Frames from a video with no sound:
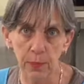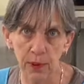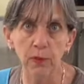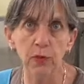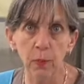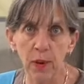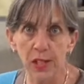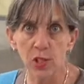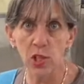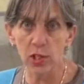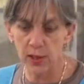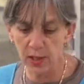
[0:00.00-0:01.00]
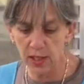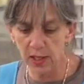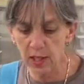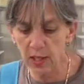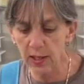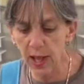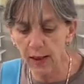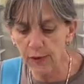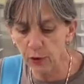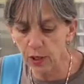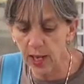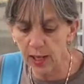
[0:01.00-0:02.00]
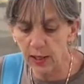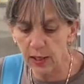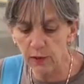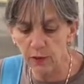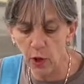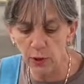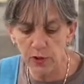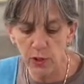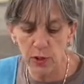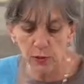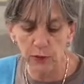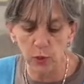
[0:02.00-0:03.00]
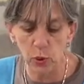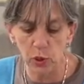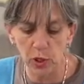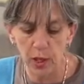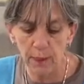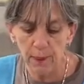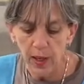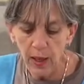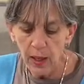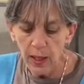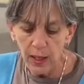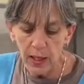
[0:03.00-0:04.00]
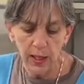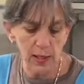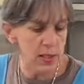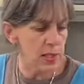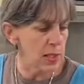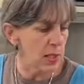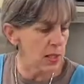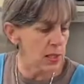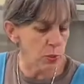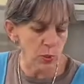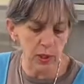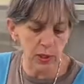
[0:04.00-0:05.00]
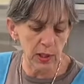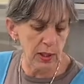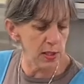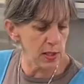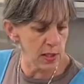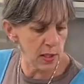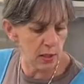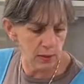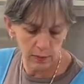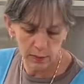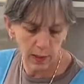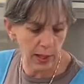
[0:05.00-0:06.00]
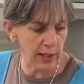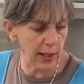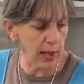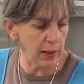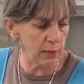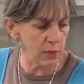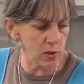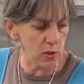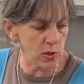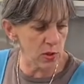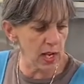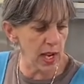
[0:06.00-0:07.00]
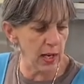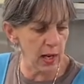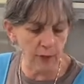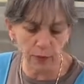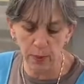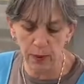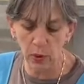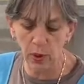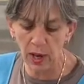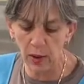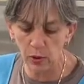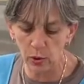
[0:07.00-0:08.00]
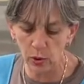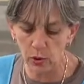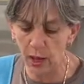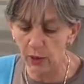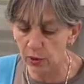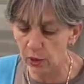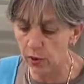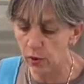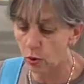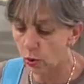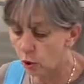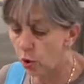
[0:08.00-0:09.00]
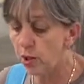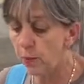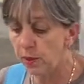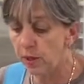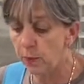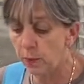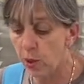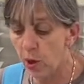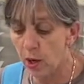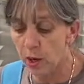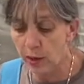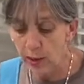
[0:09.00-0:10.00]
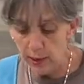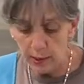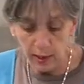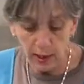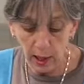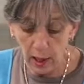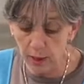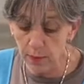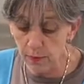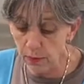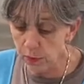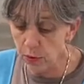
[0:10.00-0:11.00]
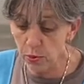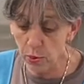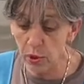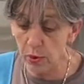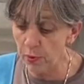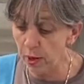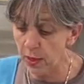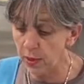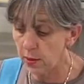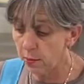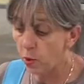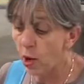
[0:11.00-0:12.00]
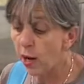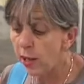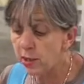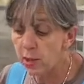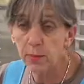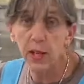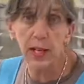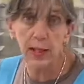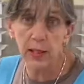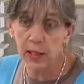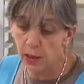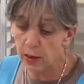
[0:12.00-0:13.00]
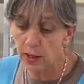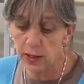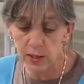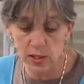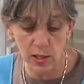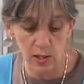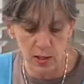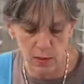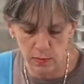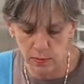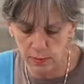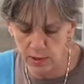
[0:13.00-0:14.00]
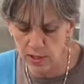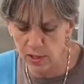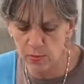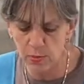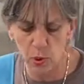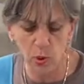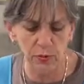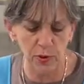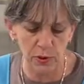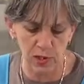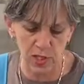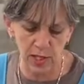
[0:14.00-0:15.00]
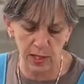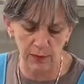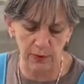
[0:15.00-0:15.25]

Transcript: information and things like that for getting involved in their food club. It's really, I can't say enough about how good the people are. I'm thrilled by the product I'm getting here. Like, this is beautiful stuff.